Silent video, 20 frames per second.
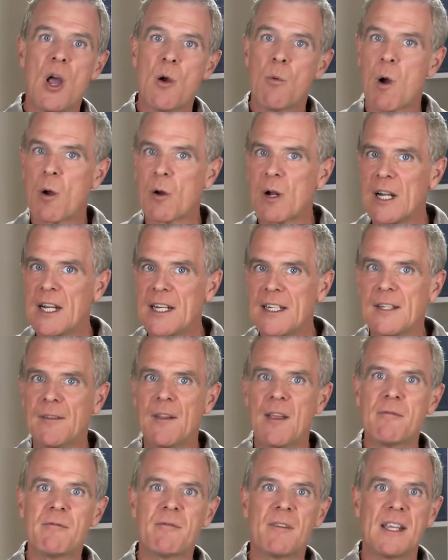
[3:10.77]
while cleaning
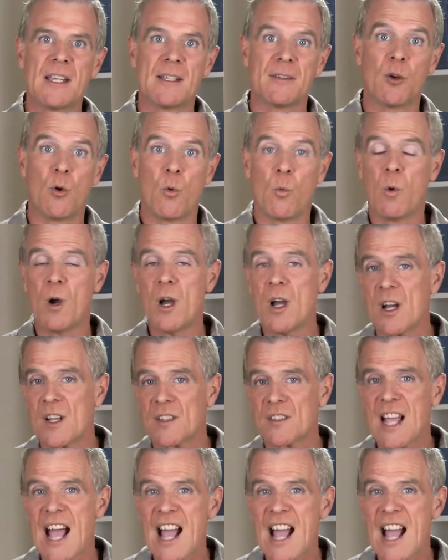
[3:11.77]
their feet, or worse,